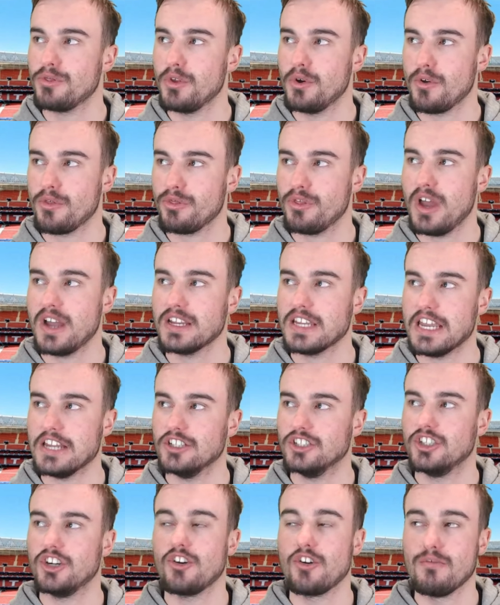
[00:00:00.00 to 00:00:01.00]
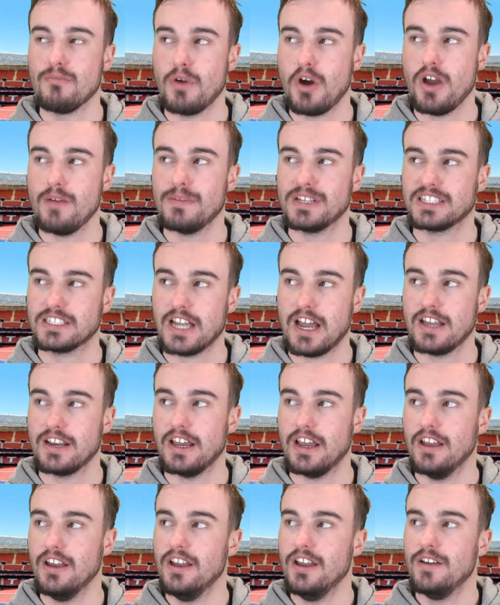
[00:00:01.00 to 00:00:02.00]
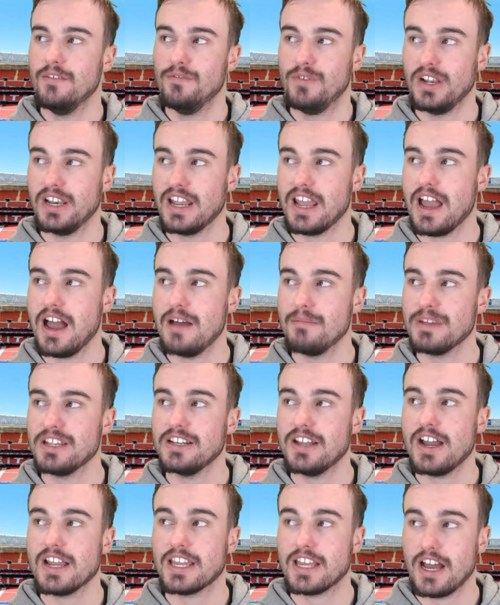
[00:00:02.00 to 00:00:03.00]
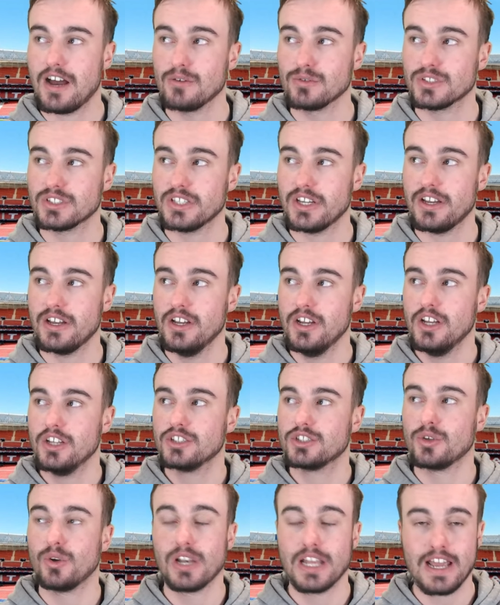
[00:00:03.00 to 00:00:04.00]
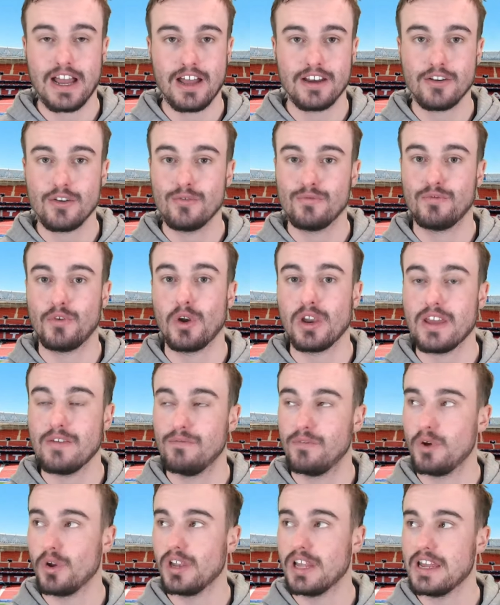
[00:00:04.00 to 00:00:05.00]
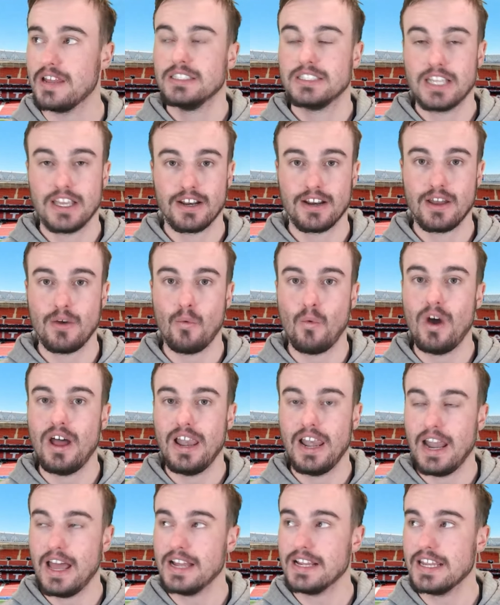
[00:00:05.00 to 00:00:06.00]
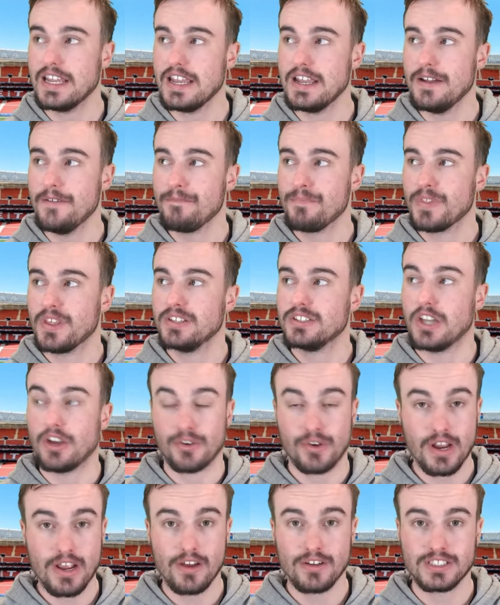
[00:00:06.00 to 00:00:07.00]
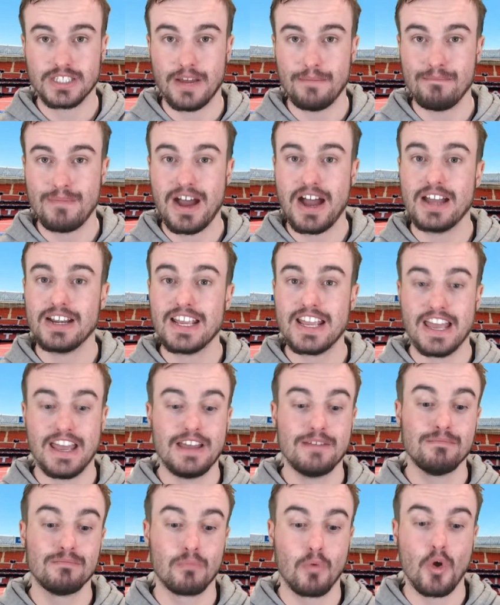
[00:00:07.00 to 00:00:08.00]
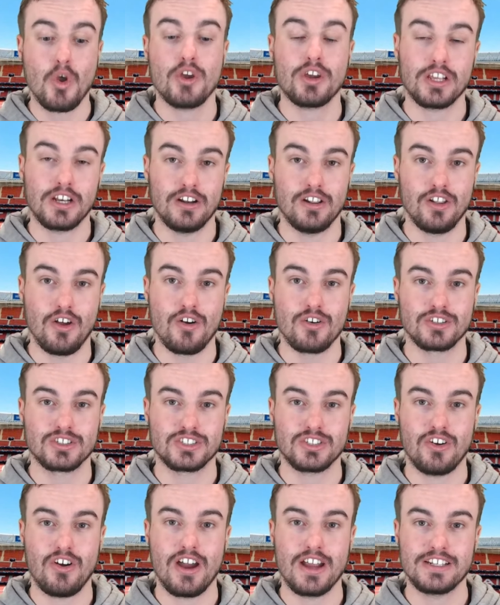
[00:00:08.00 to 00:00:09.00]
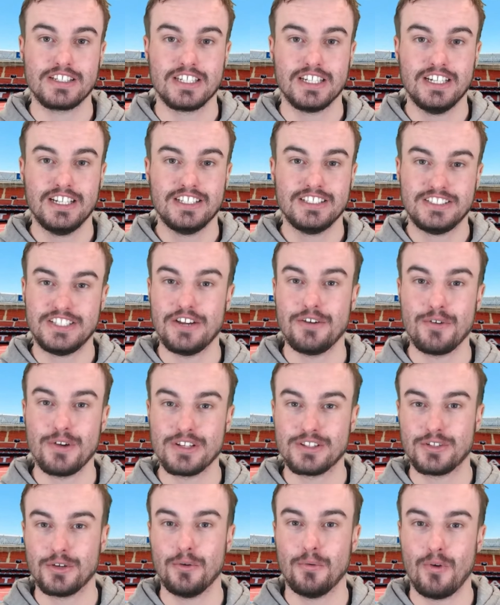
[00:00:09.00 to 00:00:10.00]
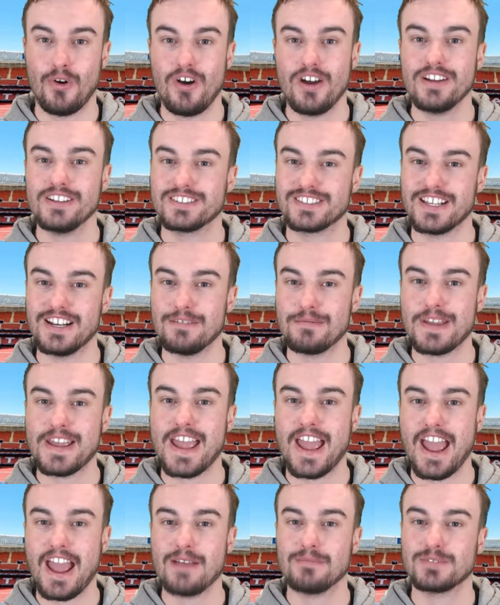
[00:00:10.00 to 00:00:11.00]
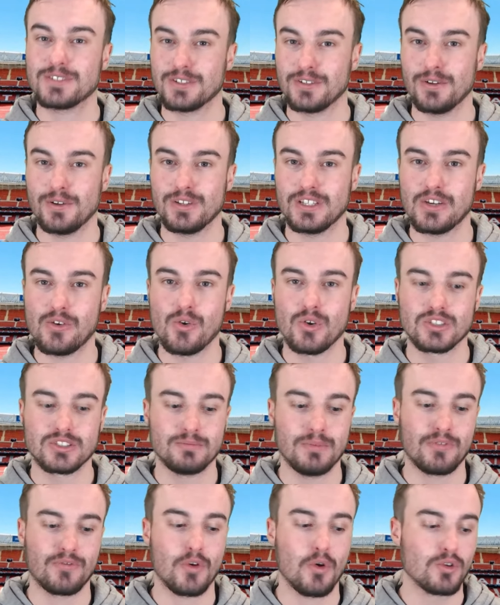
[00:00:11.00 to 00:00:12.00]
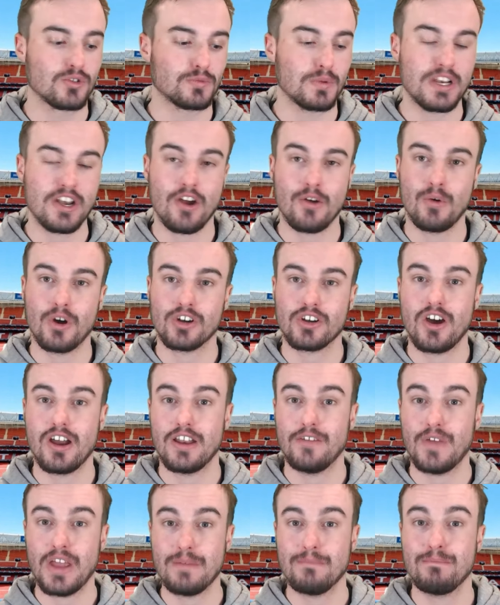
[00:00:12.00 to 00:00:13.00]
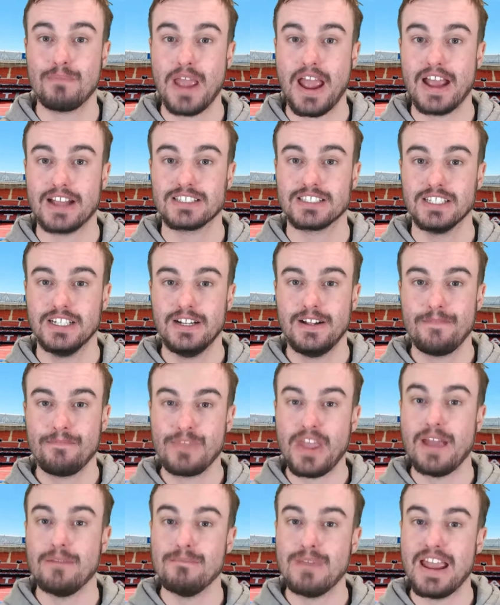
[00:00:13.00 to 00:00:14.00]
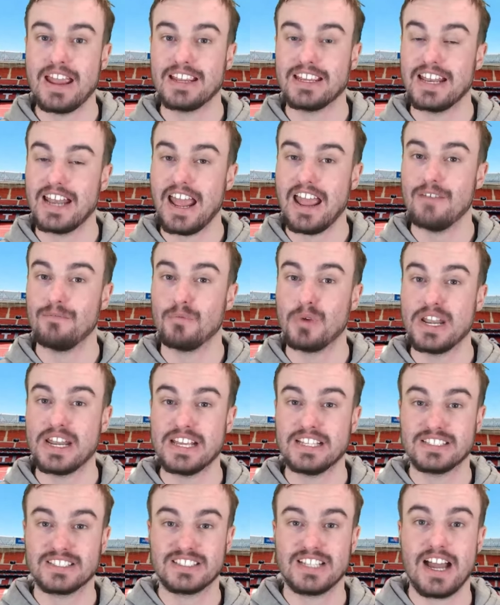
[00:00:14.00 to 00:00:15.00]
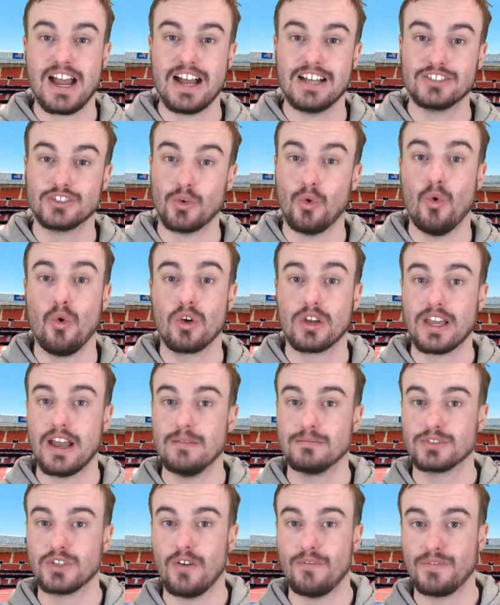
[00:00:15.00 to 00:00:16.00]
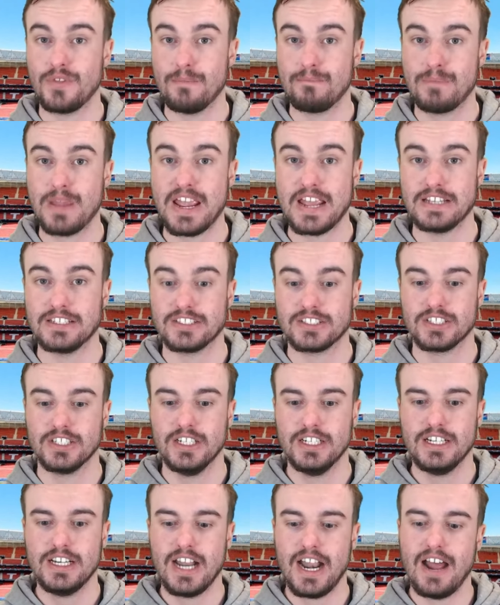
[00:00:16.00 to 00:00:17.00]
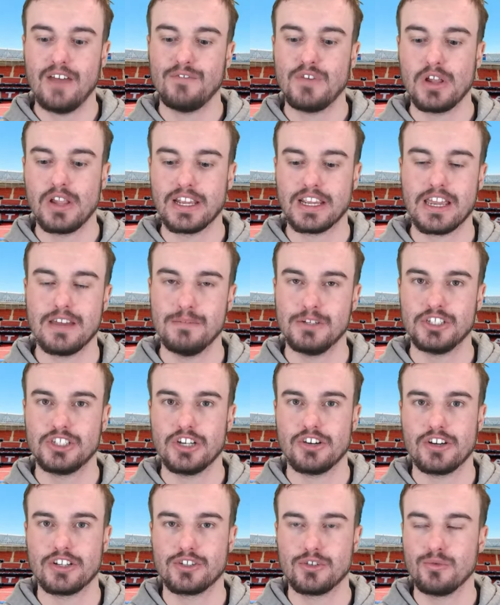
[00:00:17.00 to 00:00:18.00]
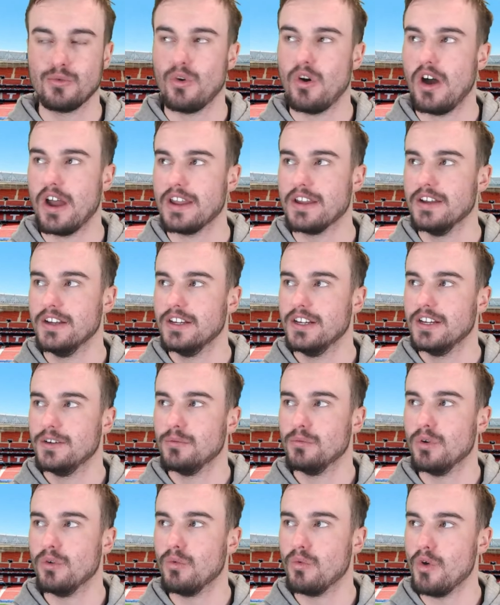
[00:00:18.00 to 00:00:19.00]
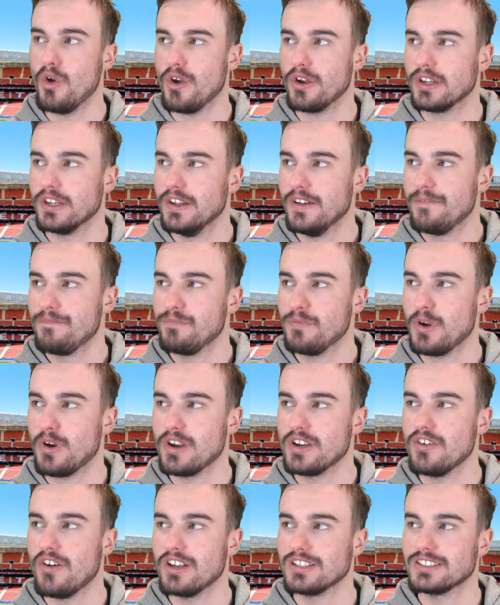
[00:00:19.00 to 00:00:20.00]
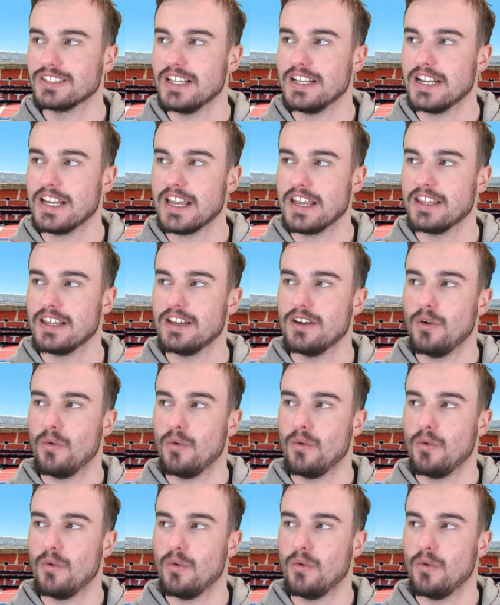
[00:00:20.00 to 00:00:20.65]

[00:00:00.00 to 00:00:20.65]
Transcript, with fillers: Nothangi, Jeremaia Matana, Viliami Naikalsa, Sulianu Voli, Tera Walangi, Terio Tamani, him working alongside Jerry Tuwai is going to be absolutely awesome. Of course, we know what kind of impact that man can have when he starts or comes off the bench, I feel like him and Jerry Tuwai will work very nicely together.